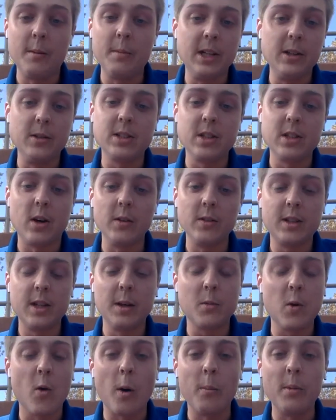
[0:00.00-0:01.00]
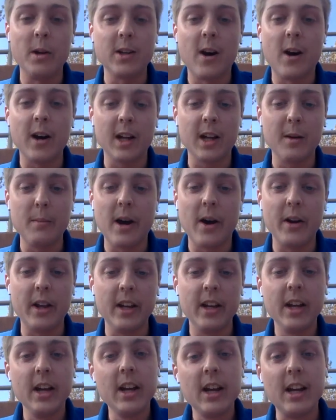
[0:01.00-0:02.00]
I mean, you saw Tim Corbin talking about
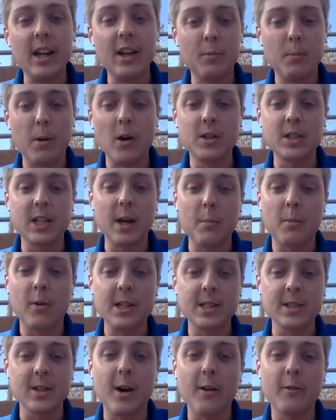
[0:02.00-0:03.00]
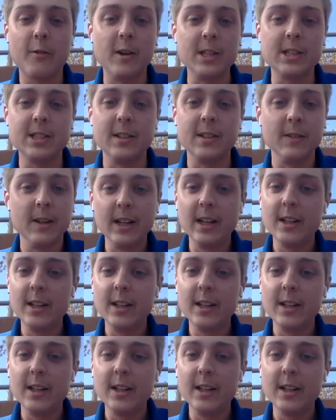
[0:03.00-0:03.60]
it in his post-game press conference,